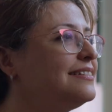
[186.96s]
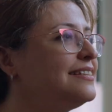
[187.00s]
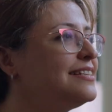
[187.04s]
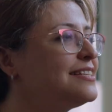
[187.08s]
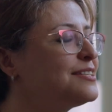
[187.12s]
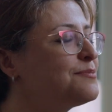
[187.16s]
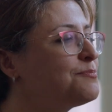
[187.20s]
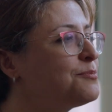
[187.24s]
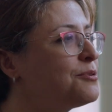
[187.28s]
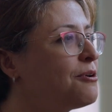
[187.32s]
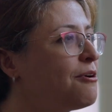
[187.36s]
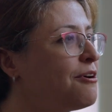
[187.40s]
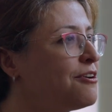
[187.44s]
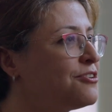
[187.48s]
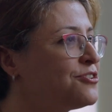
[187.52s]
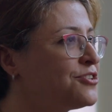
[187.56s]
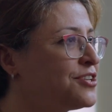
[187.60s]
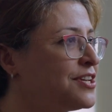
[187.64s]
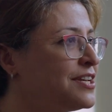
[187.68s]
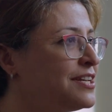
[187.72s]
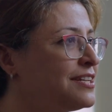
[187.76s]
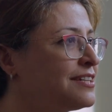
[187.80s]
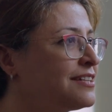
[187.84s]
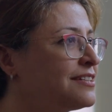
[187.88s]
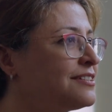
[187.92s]
This
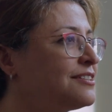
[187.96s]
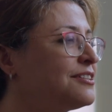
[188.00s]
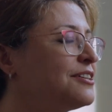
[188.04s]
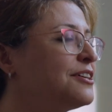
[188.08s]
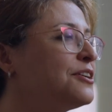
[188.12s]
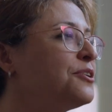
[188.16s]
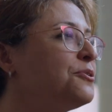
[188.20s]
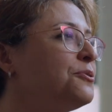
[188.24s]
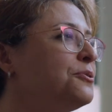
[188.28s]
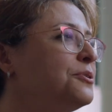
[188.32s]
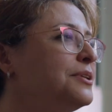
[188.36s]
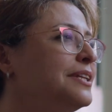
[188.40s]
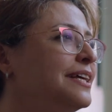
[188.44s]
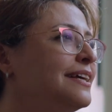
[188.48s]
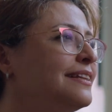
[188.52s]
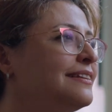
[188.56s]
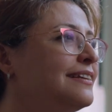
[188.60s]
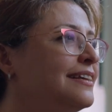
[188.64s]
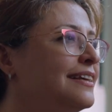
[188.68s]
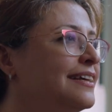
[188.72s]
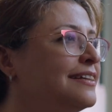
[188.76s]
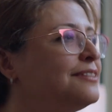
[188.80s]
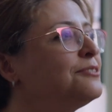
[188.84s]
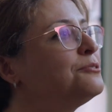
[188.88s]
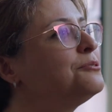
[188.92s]
project
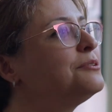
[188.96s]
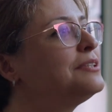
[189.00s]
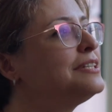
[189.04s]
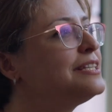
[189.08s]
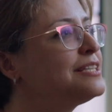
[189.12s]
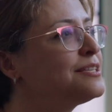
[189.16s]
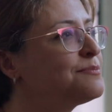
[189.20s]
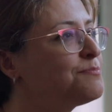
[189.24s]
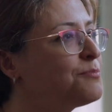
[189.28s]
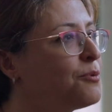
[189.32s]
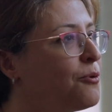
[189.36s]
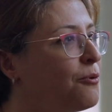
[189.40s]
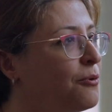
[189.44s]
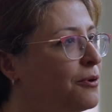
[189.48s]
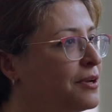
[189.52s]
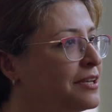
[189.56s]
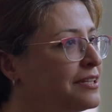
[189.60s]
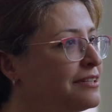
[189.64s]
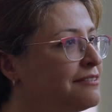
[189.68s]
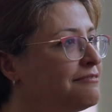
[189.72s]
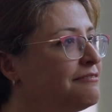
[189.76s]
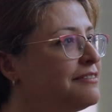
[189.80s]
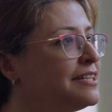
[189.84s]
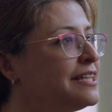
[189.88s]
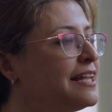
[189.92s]
couldn't get to this
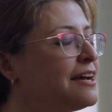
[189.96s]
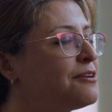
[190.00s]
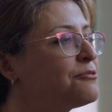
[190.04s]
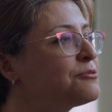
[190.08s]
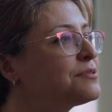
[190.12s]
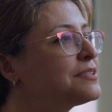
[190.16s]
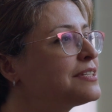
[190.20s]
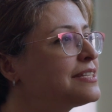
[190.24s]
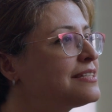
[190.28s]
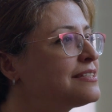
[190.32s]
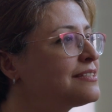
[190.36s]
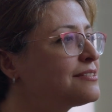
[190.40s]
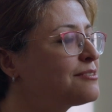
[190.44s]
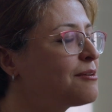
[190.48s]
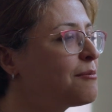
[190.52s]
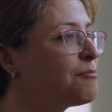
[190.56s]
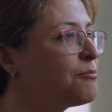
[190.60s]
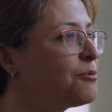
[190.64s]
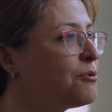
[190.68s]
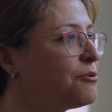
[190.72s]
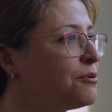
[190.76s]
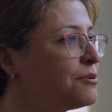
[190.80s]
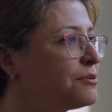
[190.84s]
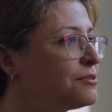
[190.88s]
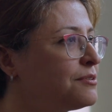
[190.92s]
point without the
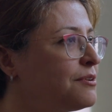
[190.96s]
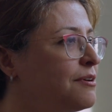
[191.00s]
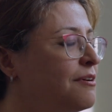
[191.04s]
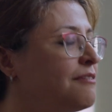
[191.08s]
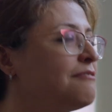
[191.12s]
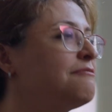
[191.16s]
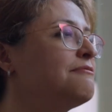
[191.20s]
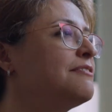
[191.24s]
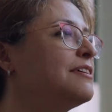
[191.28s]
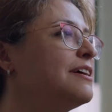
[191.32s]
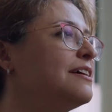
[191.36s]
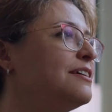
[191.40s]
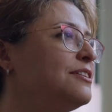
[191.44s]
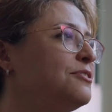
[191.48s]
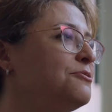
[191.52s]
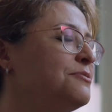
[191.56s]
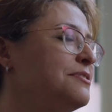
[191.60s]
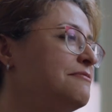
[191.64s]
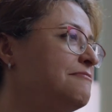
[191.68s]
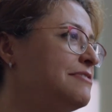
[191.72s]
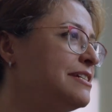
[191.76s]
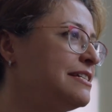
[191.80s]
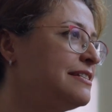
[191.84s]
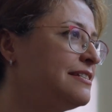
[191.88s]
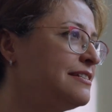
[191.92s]
support of
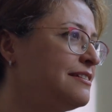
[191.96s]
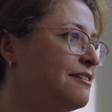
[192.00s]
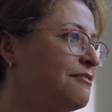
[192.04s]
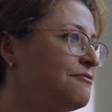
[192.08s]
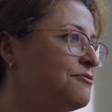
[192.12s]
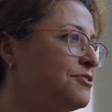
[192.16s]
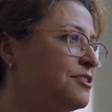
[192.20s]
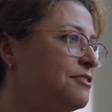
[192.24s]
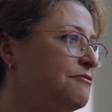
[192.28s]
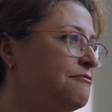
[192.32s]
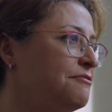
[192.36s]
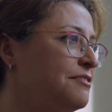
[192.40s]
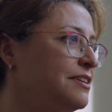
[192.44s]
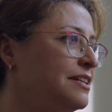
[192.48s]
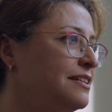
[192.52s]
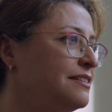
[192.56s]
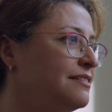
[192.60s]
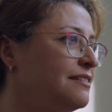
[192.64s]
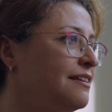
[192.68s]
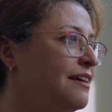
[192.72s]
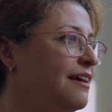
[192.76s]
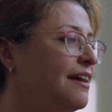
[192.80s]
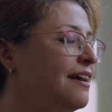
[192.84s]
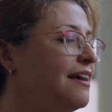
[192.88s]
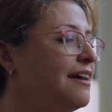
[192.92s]
University of Sheffield.
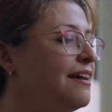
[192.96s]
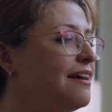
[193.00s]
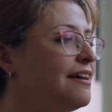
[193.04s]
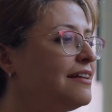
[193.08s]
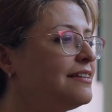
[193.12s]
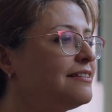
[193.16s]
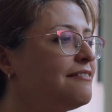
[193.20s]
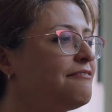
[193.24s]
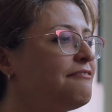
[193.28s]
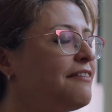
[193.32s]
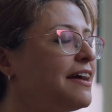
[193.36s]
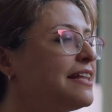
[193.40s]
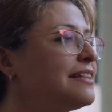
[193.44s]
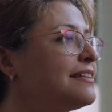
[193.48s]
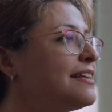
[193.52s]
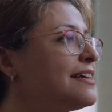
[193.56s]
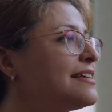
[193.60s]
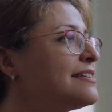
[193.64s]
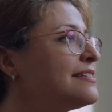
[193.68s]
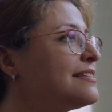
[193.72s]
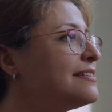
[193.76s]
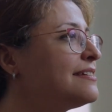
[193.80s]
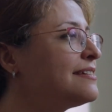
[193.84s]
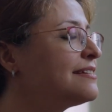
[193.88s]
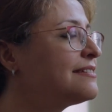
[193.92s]
The
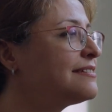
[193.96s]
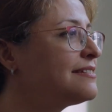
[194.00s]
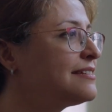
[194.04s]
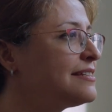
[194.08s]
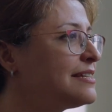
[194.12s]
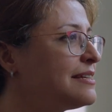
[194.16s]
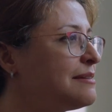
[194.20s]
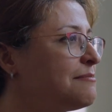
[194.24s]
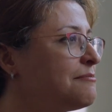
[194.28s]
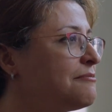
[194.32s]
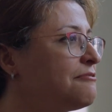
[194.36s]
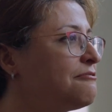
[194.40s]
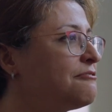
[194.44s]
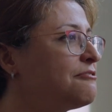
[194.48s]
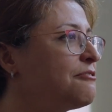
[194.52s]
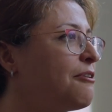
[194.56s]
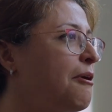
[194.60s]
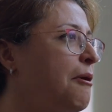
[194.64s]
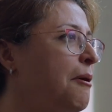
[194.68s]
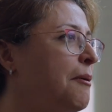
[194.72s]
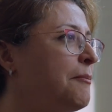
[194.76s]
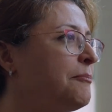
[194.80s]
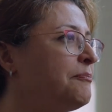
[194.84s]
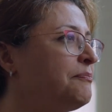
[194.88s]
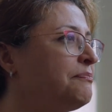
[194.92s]
fantastic team
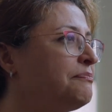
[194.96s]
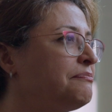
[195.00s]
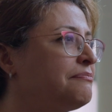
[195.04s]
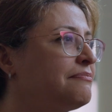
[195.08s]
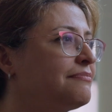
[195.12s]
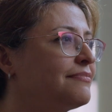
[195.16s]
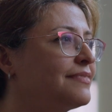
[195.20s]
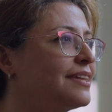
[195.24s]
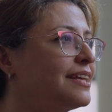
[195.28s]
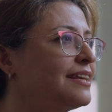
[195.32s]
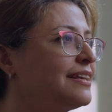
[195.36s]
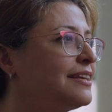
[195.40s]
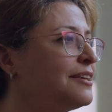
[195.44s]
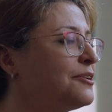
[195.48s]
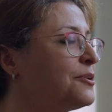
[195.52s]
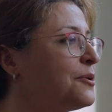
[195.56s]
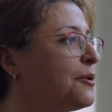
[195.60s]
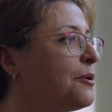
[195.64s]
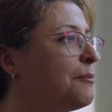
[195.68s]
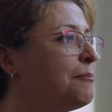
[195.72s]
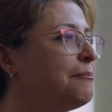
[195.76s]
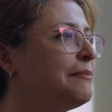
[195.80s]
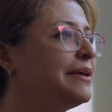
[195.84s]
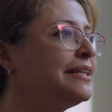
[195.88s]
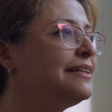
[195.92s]
from
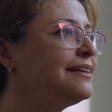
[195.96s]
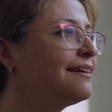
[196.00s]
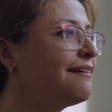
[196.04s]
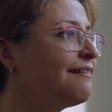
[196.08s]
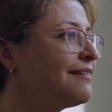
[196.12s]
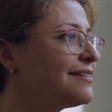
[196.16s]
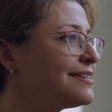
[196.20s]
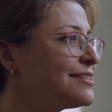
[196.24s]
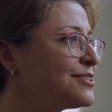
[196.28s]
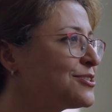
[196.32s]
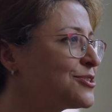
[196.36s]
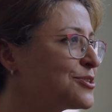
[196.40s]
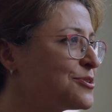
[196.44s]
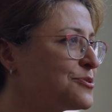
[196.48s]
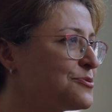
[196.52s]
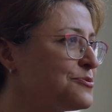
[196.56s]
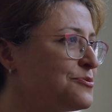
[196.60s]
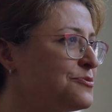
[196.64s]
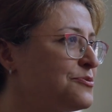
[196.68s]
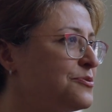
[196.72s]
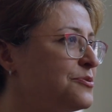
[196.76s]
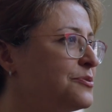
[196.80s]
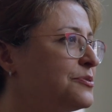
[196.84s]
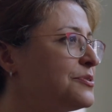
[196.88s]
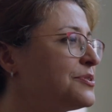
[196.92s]
medical
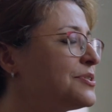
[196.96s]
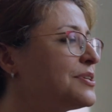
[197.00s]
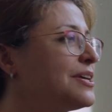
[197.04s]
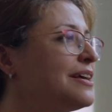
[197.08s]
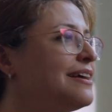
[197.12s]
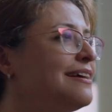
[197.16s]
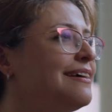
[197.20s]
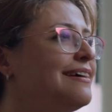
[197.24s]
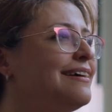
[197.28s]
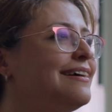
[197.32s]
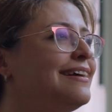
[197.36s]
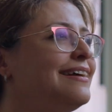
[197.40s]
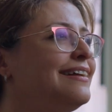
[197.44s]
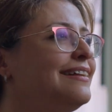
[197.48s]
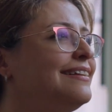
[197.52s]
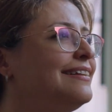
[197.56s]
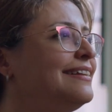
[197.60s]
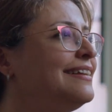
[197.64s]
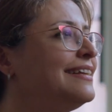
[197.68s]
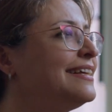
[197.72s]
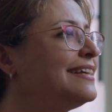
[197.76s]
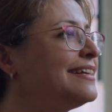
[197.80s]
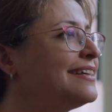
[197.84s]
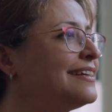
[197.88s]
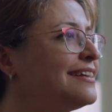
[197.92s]
schools,
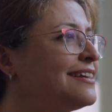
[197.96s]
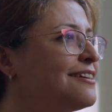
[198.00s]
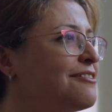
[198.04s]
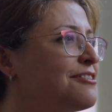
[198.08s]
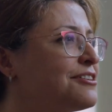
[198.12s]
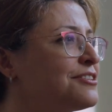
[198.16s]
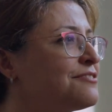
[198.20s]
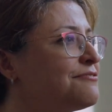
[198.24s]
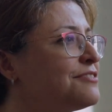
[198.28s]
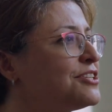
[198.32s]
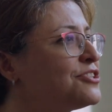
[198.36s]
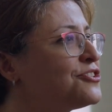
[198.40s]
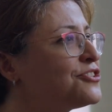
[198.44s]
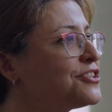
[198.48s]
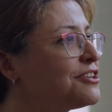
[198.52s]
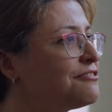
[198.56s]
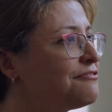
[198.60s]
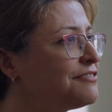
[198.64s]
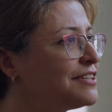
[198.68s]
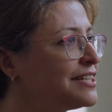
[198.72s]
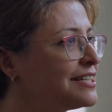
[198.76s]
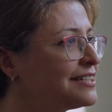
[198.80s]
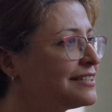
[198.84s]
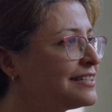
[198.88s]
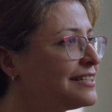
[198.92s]
linking us with
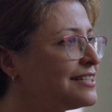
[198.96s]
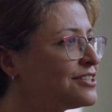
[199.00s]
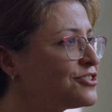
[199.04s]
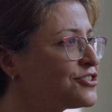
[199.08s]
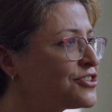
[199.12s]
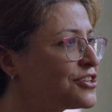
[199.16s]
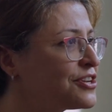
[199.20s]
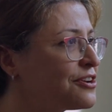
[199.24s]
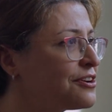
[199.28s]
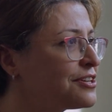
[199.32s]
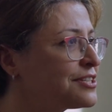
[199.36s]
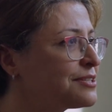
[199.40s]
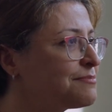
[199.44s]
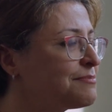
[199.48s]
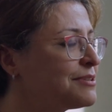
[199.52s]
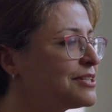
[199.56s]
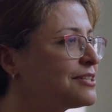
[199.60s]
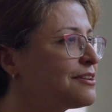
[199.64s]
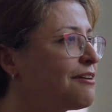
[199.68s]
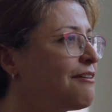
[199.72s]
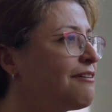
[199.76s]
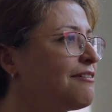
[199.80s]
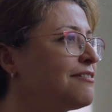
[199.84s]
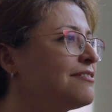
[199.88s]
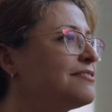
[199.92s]
Sheffield teaching
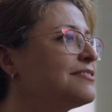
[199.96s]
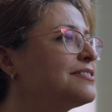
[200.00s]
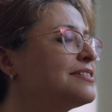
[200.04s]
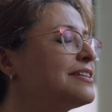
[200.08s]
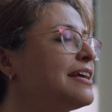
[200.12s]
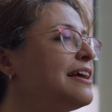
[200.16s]
hospitals,